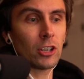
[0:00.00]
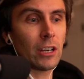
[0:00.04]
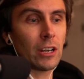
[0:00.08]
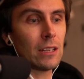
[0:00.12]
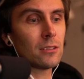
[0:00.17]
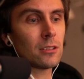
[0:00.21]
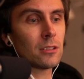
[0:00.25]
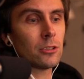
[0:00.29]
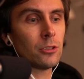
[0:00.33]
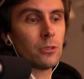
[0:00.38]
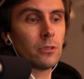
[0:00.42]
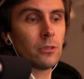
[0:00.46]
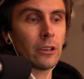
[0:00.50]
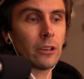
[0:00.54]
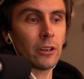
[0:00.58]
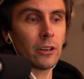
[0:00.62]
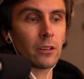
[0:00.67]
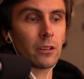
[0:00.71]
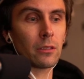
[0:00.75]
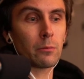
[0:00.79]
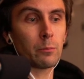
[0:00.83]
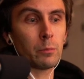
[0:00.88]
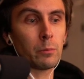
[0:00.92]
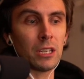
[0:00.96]
to their
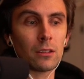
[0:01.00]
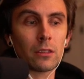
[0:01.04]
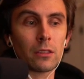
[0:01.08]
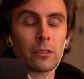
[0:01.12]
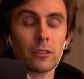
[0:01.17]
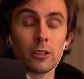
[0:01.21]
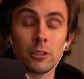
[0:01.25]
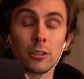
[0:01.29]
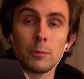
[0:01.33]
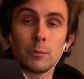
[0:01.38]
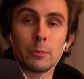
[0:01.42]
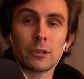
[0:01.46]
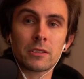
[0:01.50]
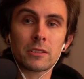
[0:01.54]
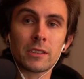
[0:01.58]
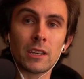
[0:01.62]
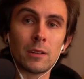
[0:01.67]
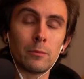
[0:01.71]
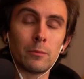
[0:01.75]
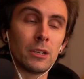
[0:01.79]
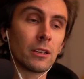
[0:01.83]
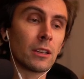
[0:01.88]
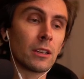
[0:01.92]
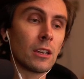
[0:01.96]
big 30%
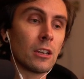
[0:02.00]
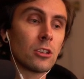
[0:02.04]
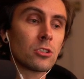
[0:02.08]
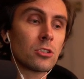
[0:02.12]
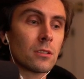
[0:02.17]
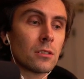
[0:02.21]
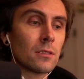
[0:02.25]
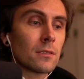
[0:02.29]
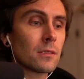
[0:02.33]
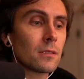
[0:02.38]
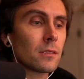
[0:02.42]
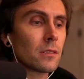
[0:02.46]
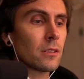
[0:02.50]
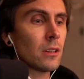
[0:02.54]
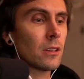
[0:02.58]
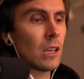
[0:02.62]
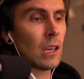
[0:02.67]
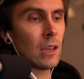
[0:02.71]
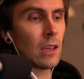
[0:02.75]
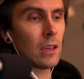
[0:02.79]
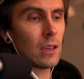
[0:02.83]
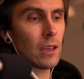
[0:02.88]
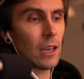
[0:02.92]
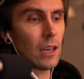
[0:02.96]
mitigations,
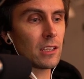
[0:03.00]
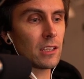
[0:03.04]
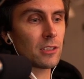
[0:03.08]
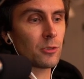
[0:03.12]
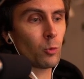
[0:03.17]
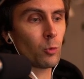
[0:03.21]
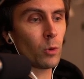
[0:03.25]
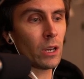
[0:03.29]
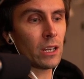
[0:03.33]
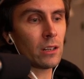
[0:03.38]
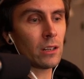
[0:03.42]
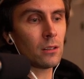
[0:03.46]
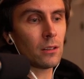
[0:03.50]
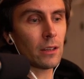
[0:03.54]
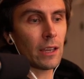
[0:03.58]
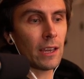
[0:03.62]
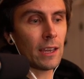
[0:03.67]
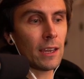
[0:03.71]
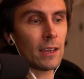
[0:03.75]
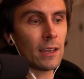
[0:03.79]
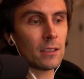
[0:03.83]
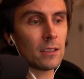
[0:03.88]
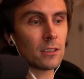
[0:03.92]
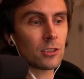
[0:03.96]
as well
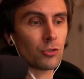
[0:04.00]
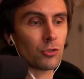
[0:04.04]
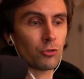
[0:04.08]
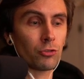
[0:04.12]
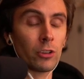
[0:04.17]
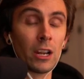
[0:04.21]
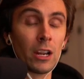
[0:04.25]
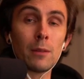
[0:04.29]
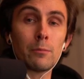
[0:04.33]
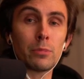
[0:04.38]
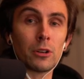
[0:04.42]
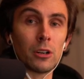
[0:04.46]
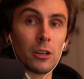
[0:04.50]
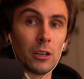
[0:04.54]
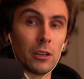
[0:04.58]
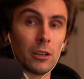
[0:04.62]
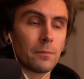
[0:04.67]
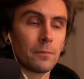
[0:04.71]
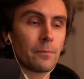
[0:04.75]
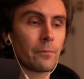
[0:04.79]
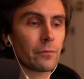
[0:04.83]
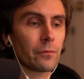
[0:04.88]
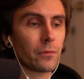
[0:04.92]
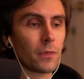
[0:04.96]
as Rampart
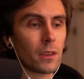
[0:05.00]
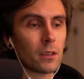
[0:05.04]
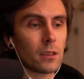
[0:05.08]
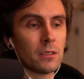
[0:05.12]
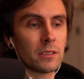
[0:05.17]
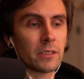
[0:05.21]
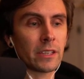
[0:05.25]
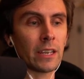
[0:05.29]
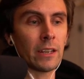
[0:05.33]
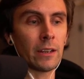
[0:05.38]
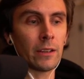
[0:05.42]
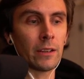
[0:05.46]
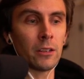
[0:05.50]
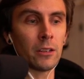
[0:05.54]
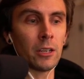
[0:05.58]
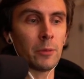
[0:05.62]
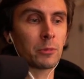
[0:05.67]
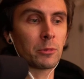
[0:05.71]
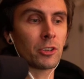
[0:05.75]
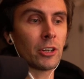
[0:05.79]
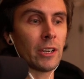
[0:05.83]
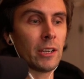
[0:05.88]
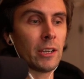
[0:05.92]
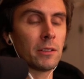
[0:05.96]
is getting an
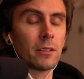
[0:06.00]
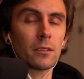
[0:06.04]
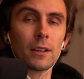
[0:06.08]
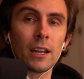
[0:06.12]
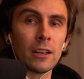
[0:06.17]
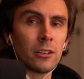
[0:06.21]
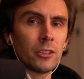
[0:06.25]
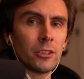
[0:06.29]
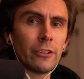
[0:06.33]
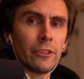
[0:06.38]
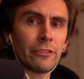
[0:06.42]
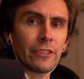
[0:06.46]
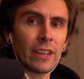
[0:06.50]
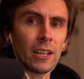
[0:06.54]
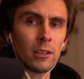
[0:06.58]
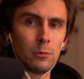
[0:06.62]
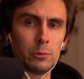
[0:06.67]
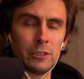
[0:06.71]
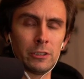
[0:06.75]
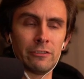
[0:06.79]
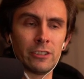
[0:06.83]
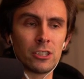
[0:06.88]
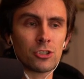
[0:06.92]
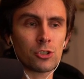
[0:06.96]
upgrade. I don't know if that'll be
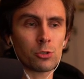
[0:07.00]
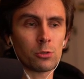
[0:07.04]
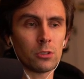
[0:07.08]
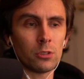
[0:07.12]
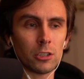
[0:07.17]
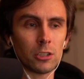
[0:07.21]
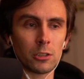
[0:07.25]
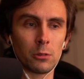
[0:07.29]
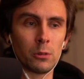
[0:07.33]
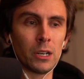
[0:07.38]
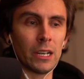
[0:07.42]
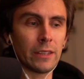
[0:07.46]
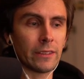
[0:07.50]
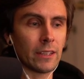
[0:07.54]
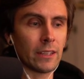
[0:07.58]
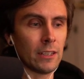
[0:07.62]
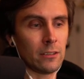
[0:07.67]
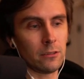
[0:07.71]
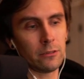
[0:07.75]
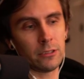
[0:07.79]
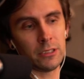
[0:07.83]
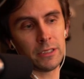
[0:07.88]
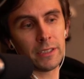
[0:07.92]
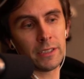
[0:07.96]
visual or what, they didn't
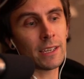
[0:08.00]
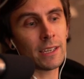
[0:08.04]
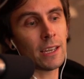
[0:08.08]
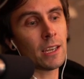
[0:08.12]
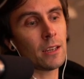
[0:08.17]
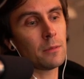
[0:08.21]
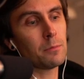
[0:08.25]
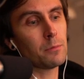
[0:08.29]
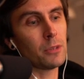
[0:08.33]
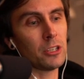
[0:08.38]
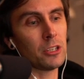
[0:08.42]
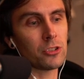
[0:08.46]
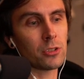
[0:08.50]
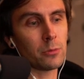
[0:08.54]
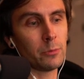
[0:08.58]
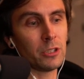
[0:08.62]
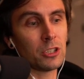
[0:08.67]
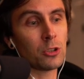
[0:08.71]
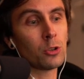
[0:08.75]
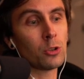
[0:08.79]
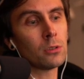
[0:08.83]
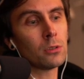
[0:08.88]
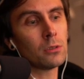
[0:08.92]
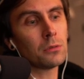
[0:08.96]
really say, but it should be
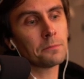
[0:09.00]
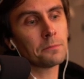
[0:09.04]
cool.